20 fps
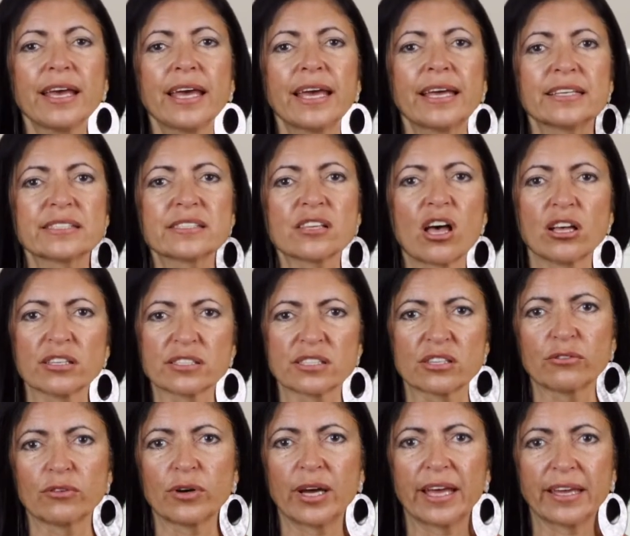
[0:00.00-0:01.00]
It is
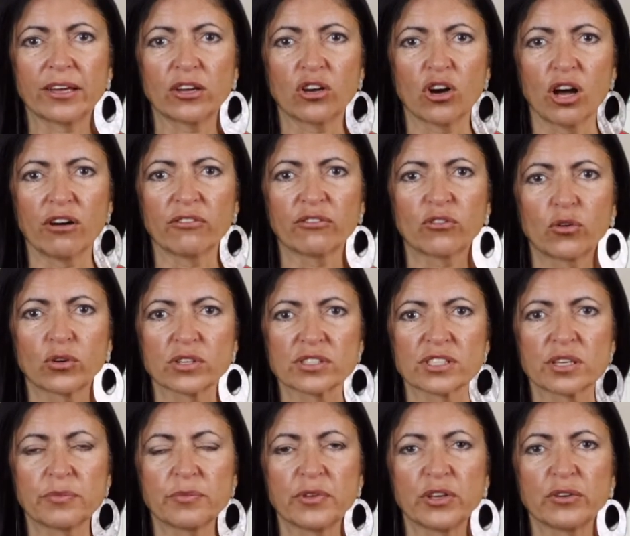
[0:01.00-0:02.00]
also a golf course
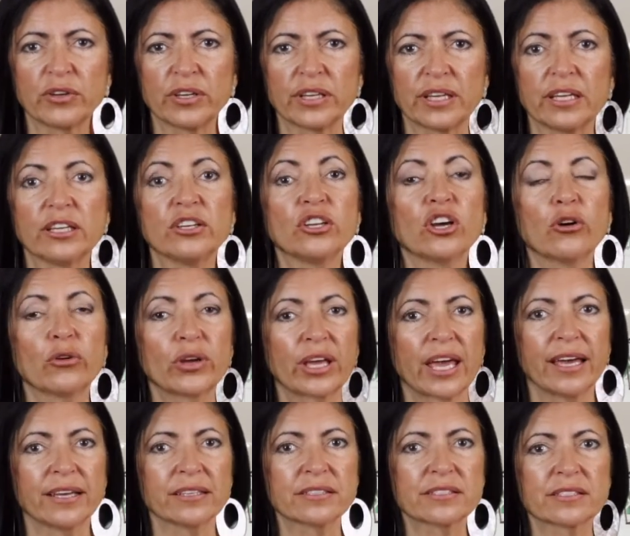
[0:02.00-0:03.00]
community, no
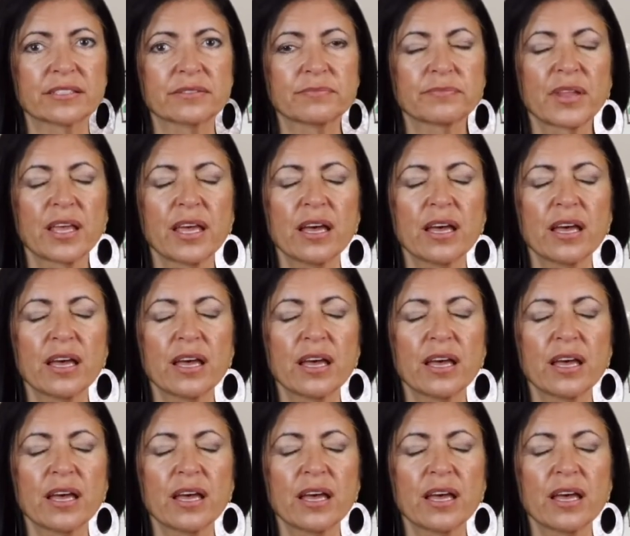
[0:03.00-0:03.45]
gates,